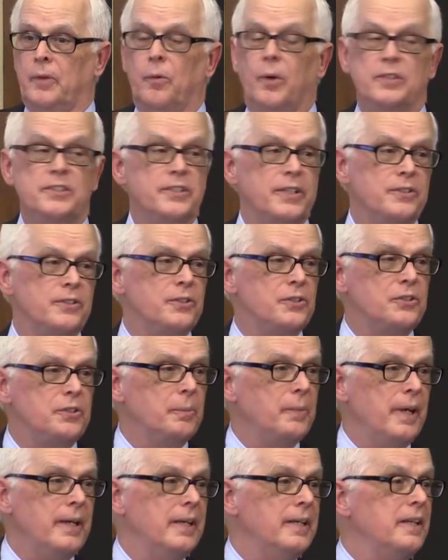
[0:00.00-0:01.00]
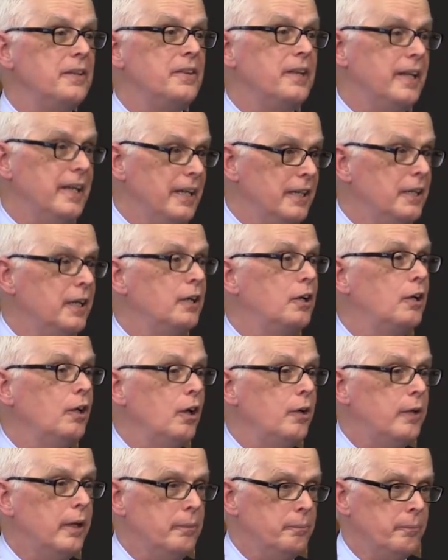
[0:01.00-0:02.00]
When census submitted it, they didn't
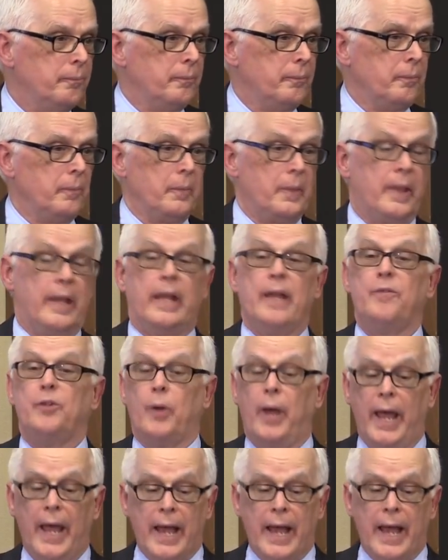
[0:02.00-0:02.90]
include it. If you